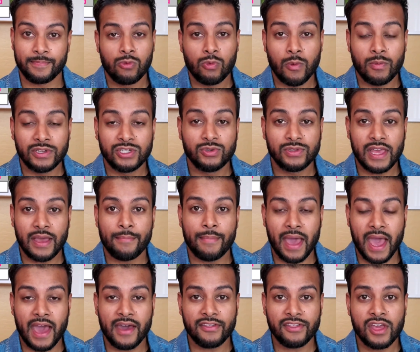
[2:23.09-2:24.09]
When we do that
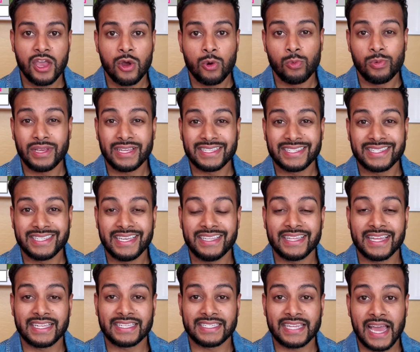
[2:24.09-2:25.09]
math, we can see
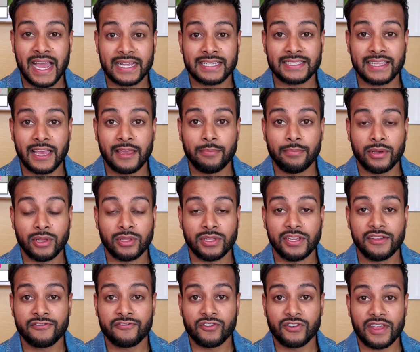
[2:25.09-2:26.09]
that his tax
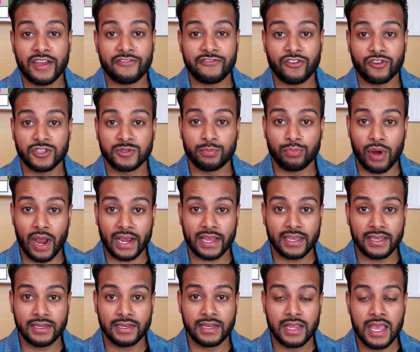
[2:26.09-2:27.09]
liability for that first
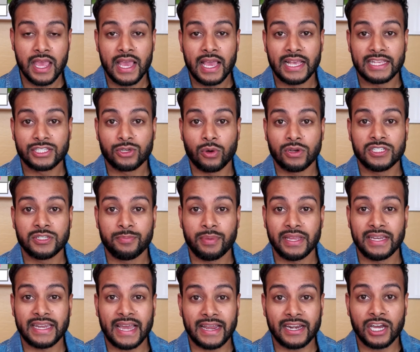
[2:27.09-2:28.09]
bracket is going to
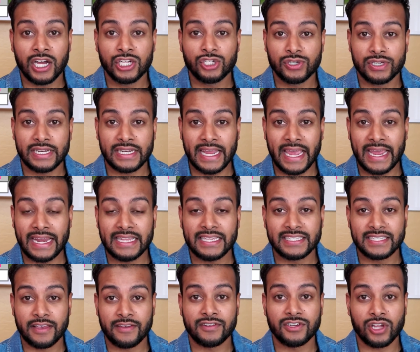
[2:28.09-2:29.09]
be
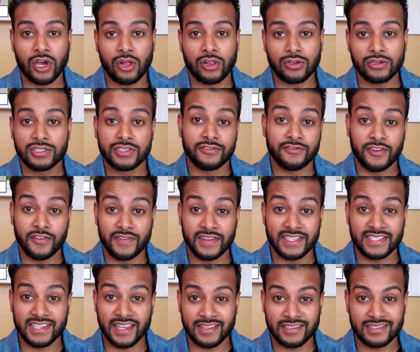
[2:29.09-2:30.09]

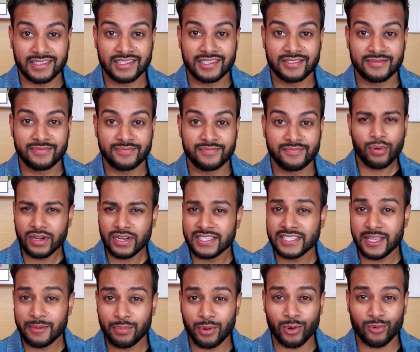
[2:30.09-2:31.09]
$987.50. Pretty
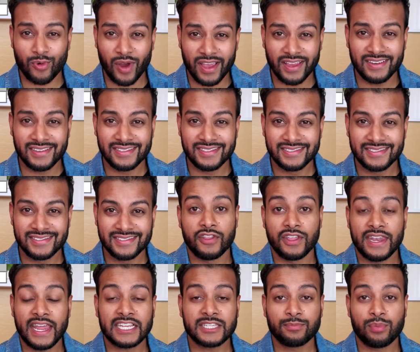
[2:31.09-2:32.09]
simple, right? For
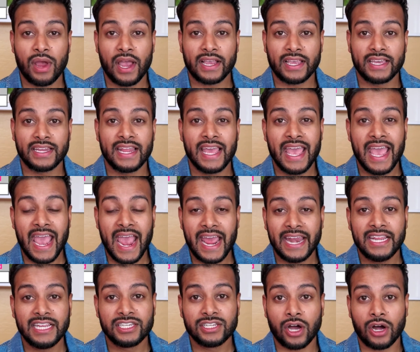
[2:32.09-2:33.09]
the next bracket,
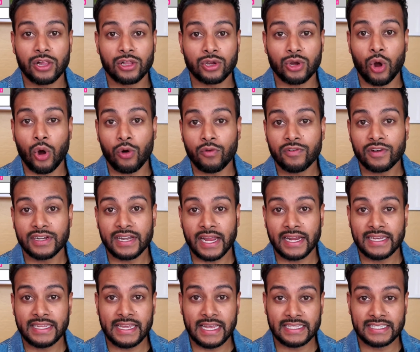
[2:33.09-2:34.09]
any dollar over
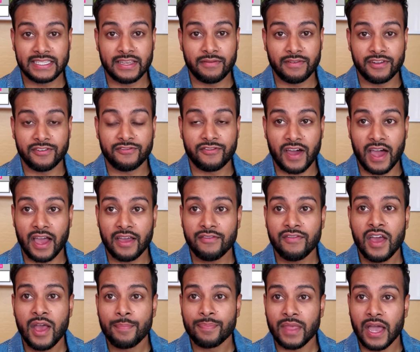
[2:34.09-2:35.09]

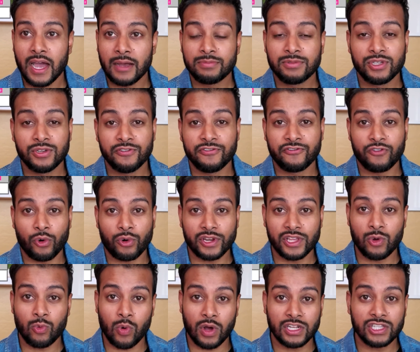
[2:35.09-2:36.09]
$98.75 up to
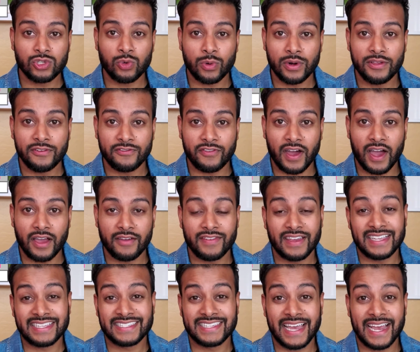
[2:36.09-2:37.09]
$41.25
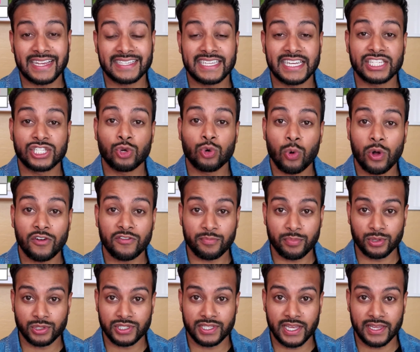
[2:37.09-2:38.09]
is taxed at
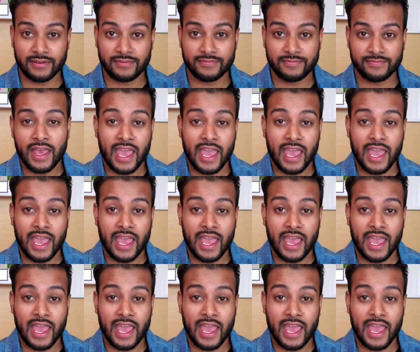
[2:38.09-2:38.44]
12%.